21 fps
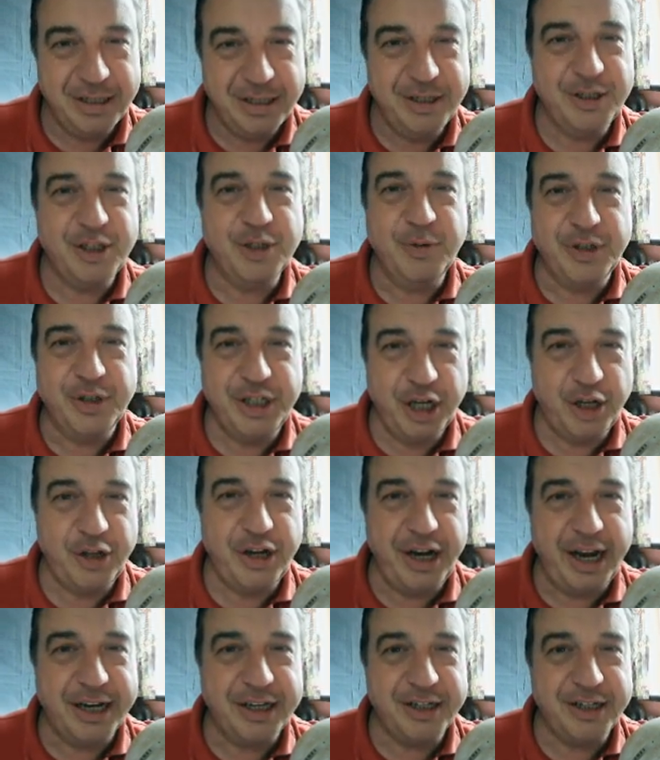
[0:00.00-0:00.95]
So until the
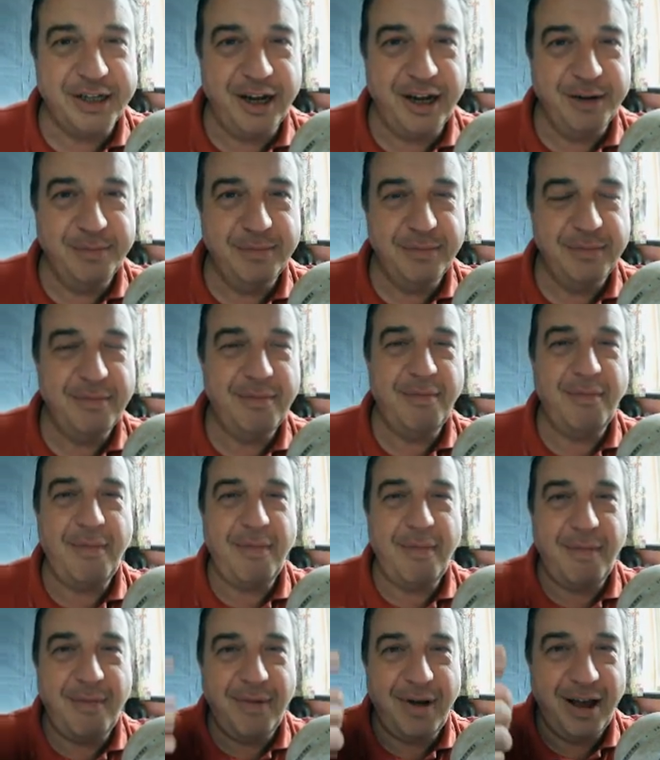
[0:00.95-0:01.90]
next time,
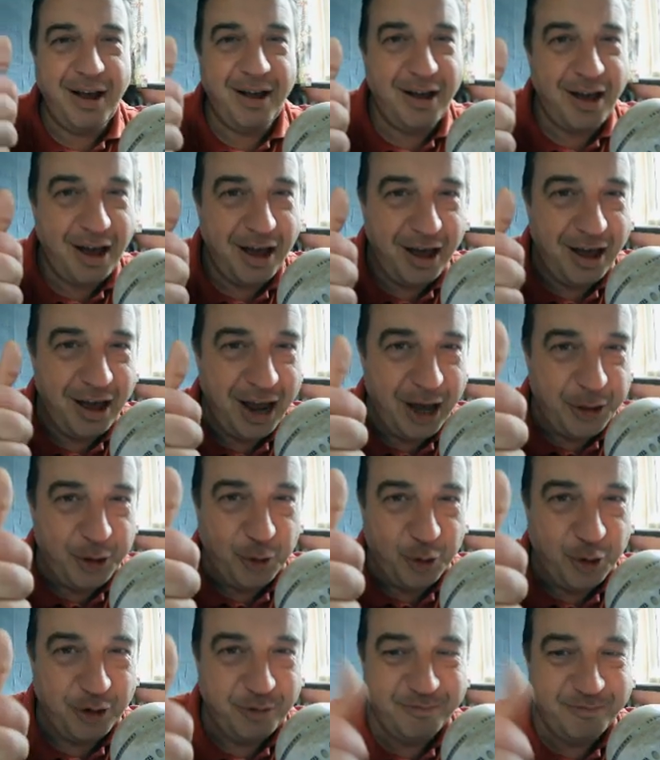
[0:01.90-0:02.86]

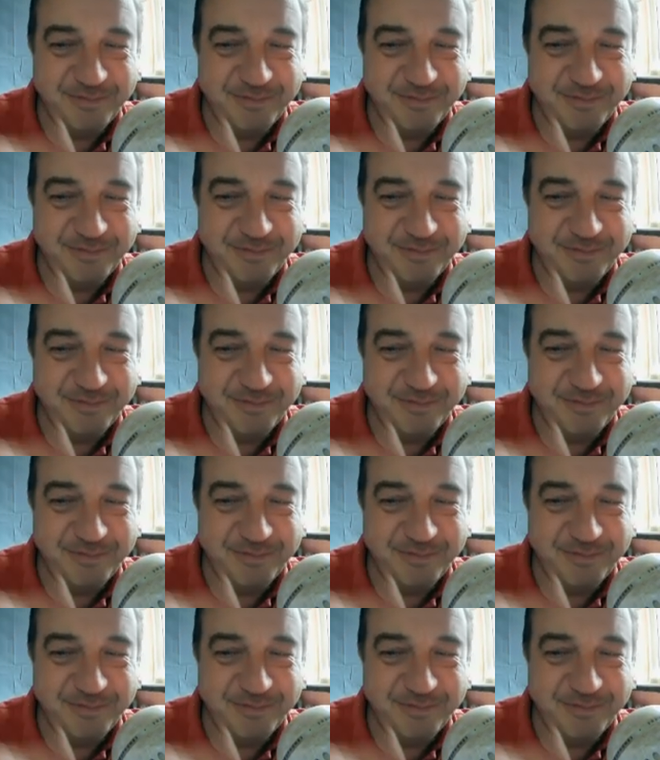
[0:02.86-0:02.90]
Heddwch.